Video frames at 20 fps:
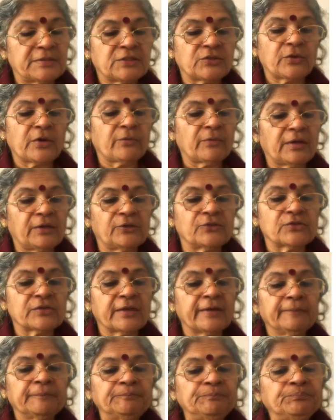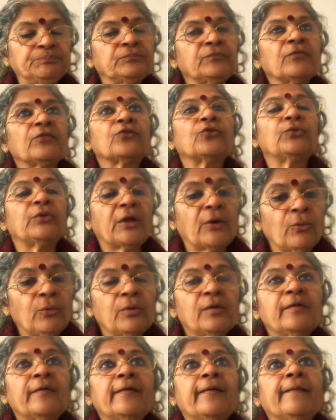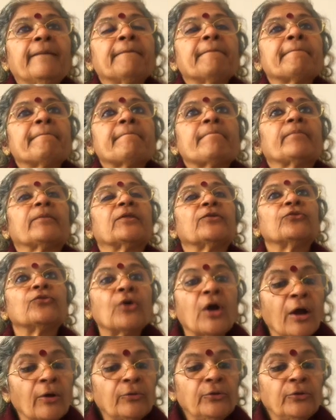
square values. Okay, so now. So how